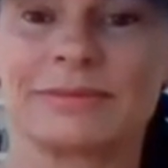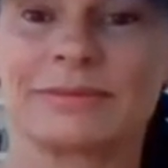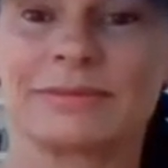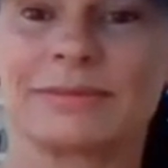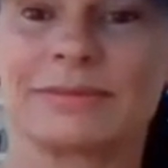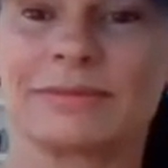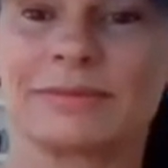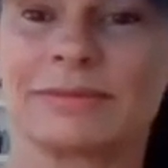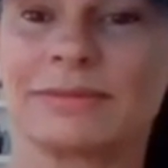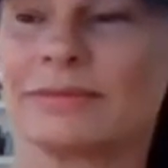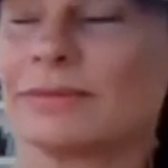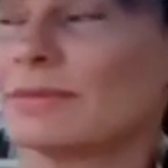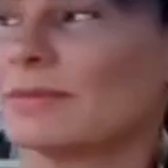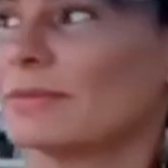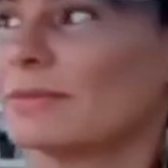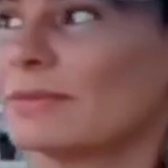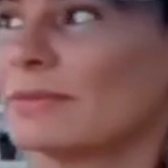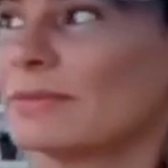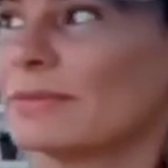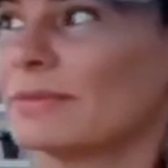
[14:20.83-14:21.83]

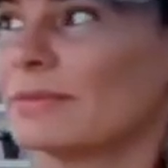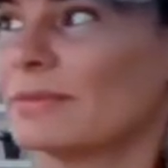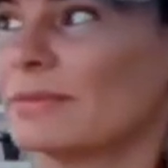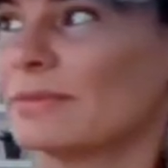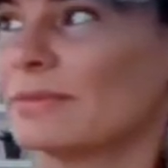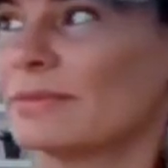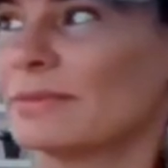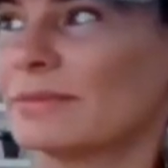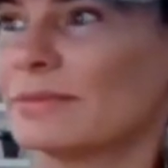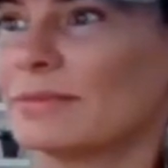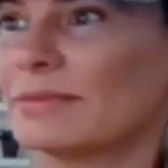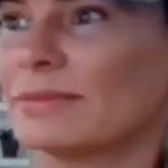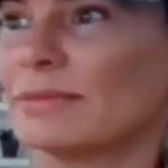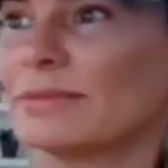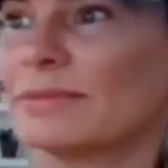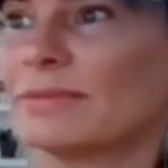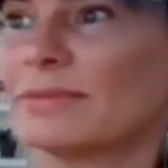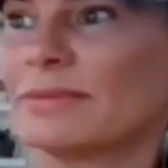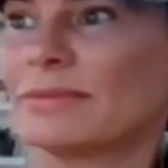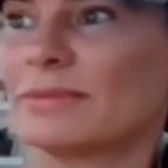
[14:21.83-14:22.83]

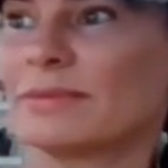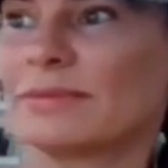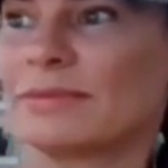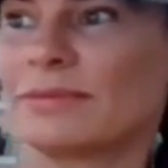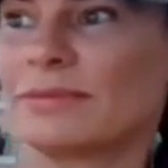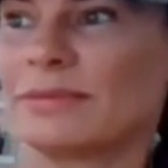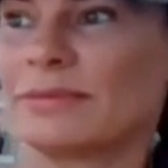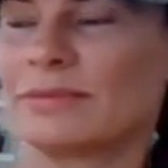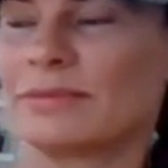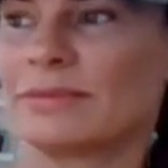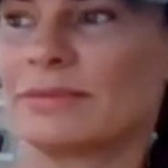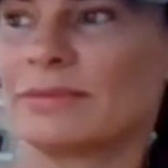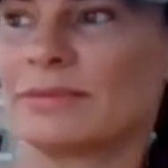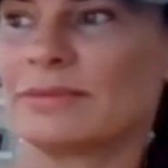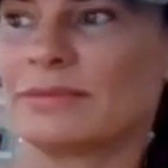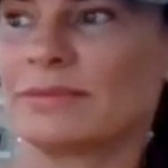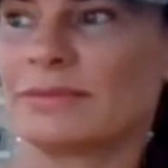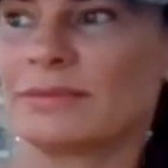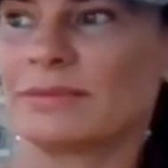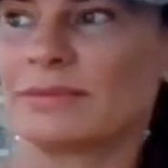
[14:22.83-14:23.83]

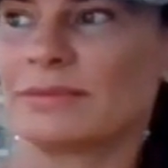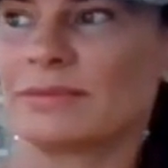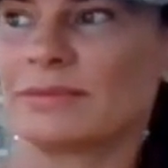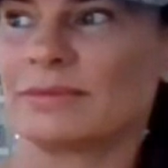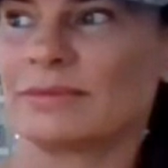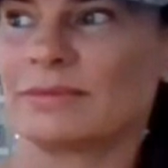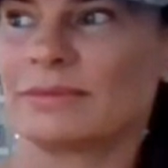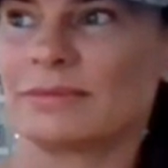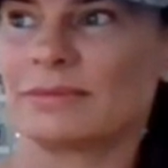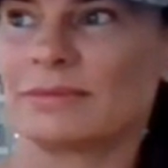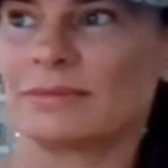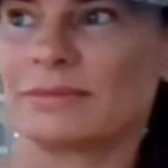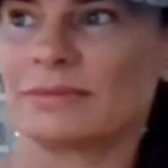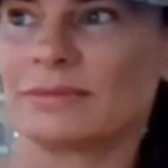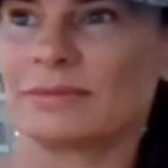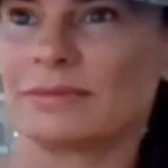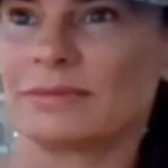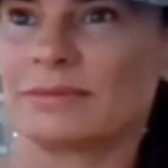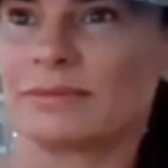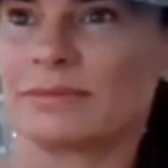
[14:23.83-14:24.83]

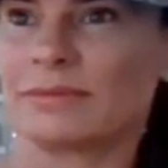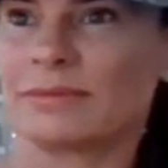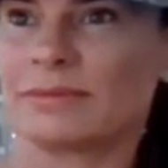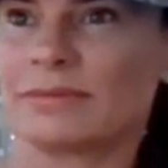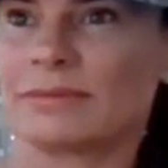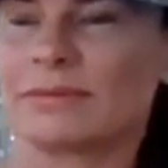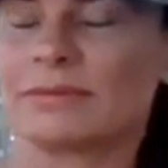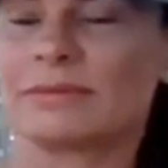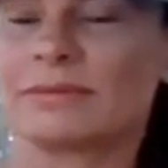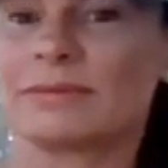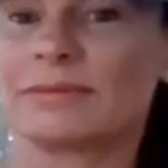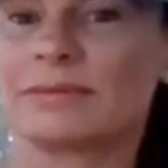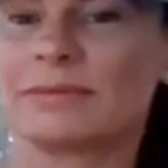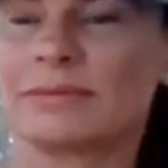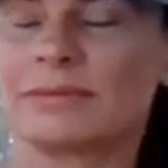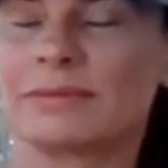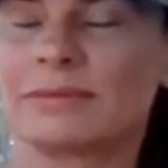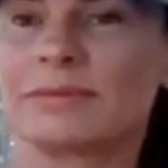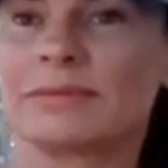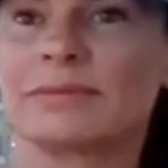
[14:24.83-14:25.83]

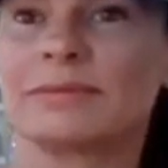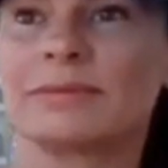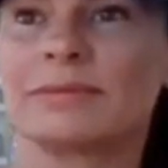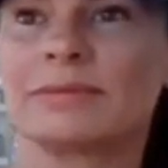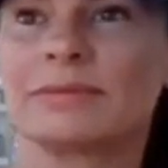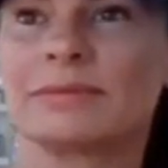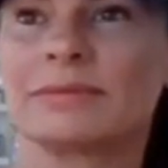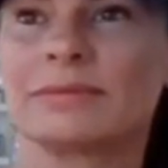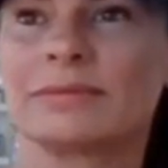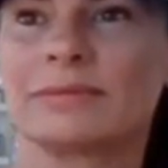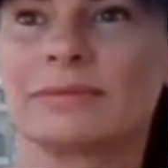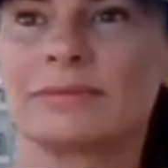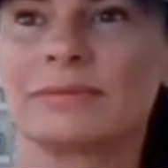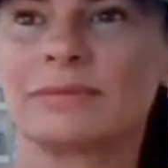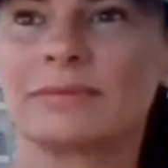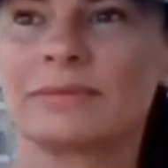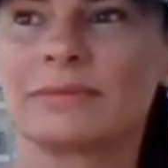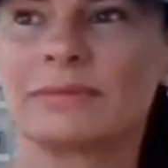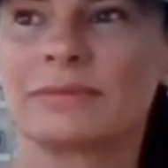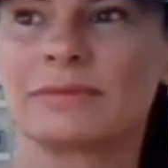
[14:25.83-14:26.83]

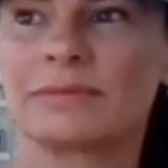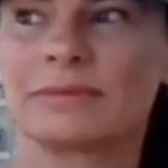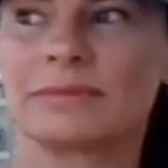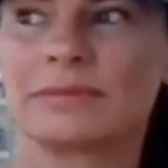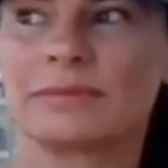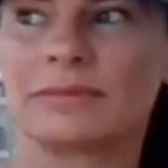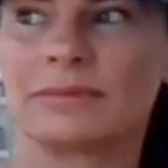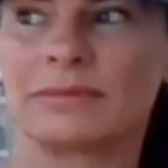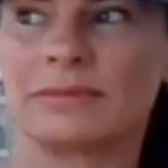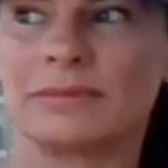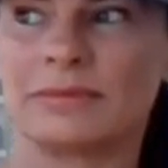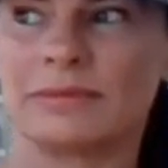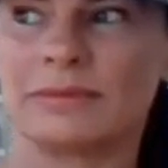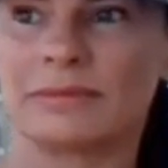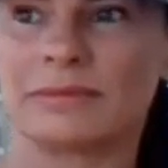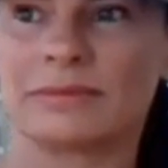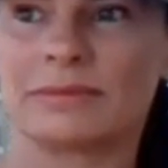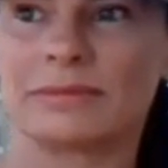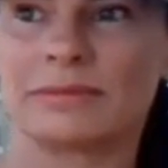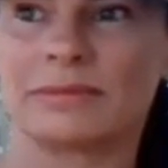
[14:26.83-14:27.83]

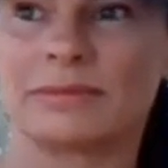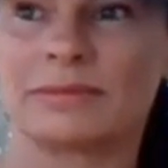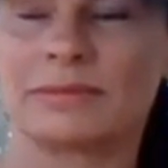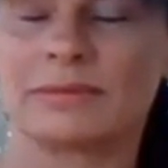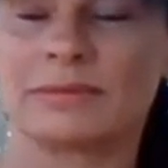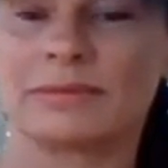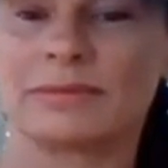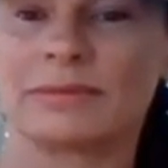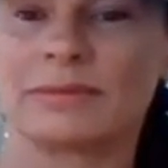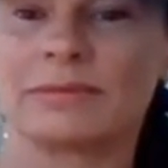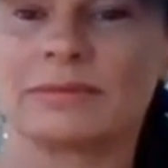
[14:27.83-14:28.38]
[no speech]